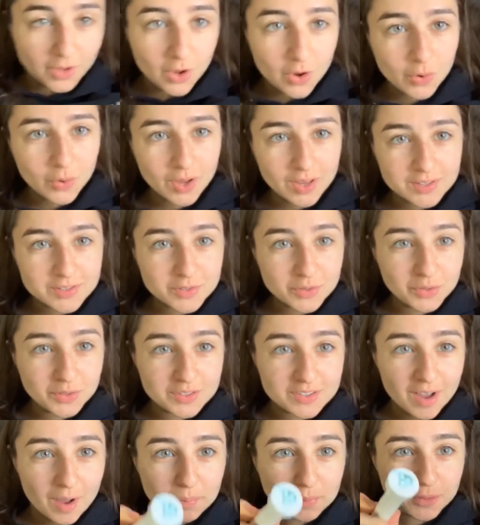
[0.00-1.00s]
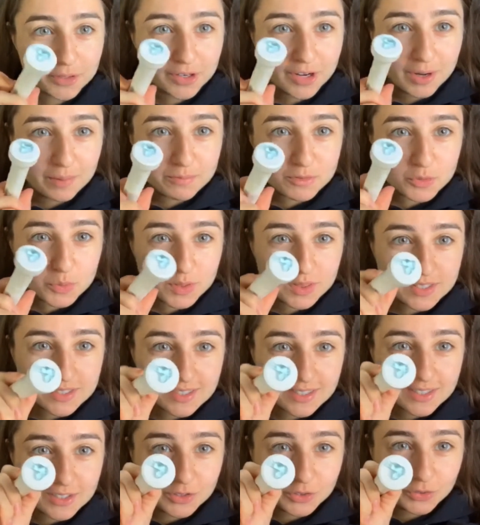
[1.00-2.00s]
Okay, so the Doppler comes with
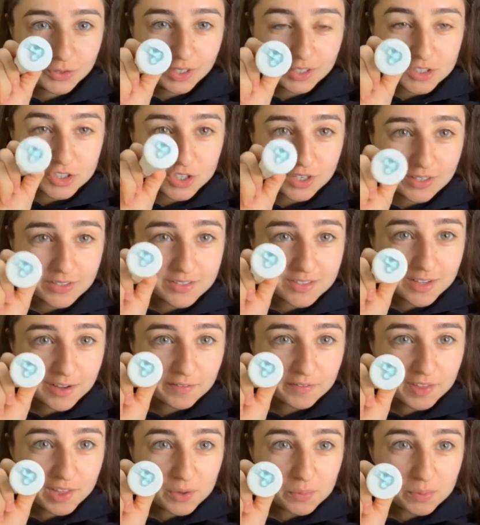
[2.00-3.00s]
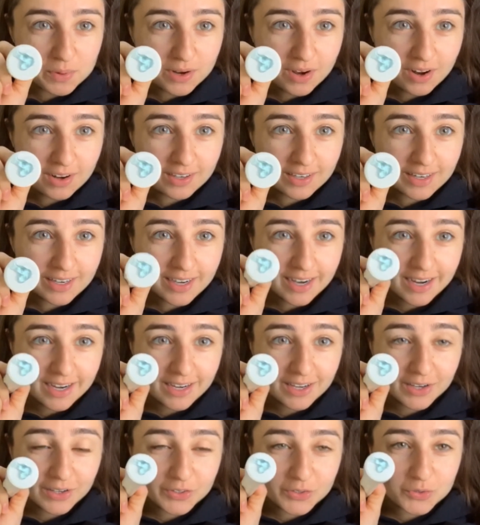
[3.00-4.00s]
this little like gel stuff that you put on it.
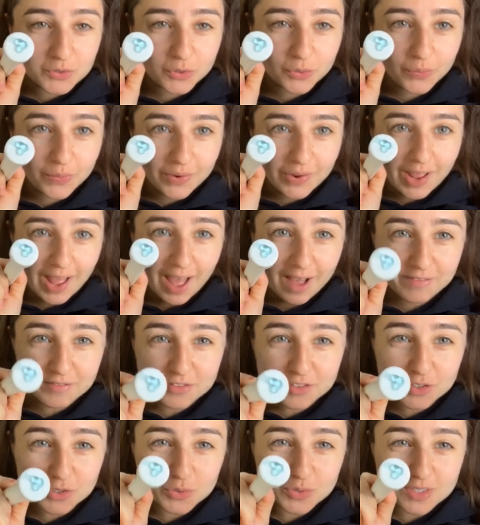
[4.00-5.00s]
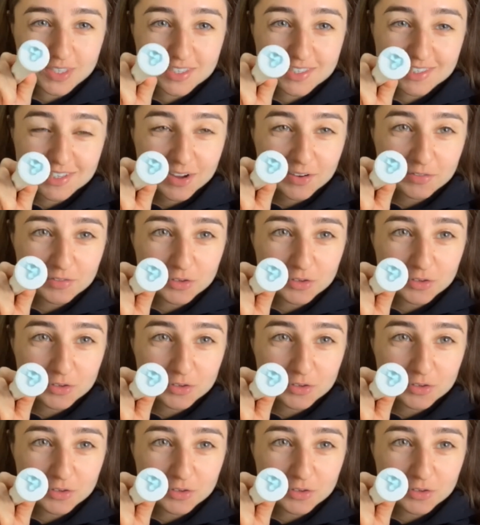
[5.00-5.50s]
You don't have to use this stuff.